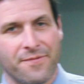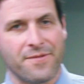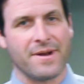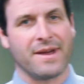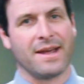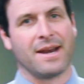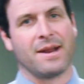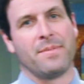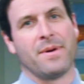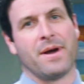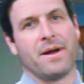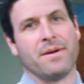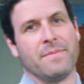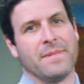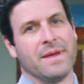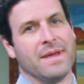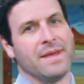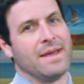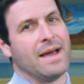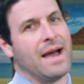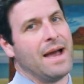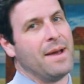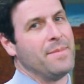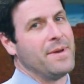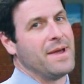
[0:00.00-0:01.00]
forget about
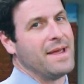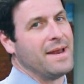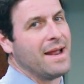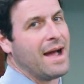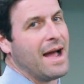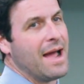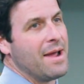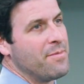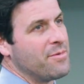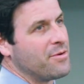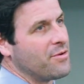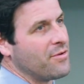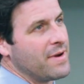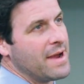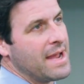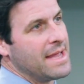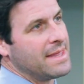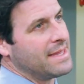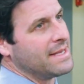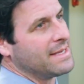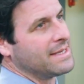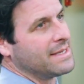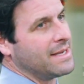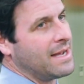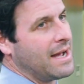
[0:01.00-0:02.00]
me. I mean, I
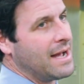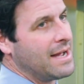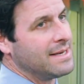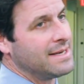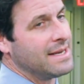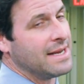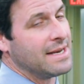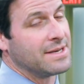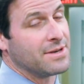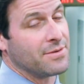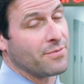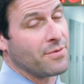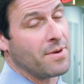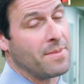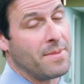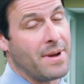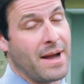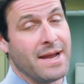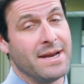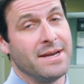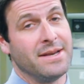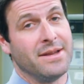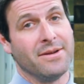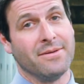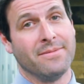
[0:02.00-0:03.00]
create this content to
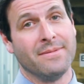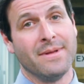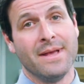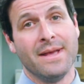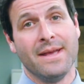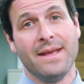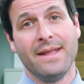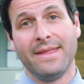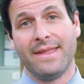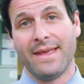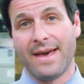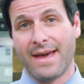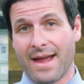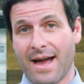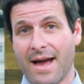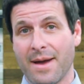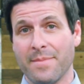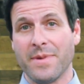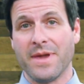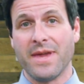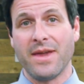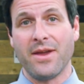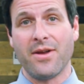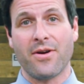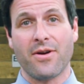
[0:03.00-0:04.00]
remind you that
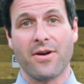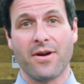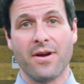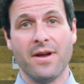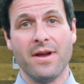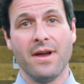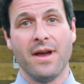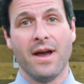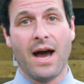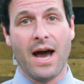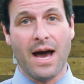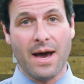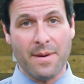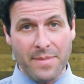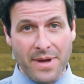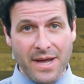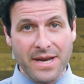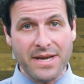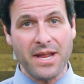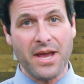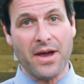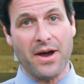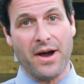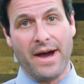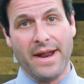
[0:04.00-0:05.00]
I'm here. I'm
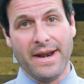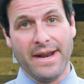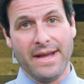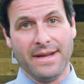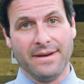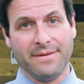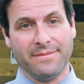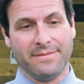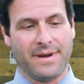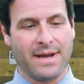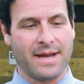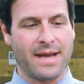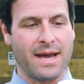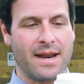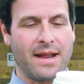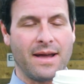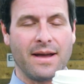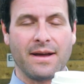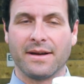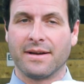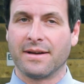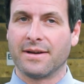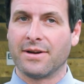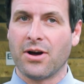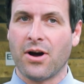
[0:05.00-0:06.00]
on it. I got
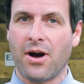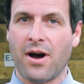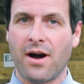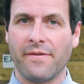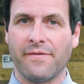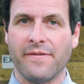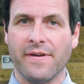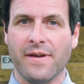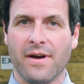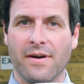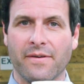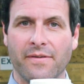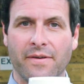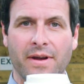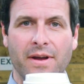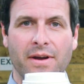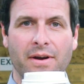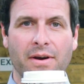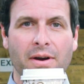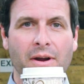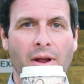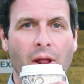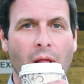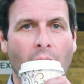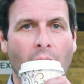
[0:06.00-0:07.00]
a coffee over here.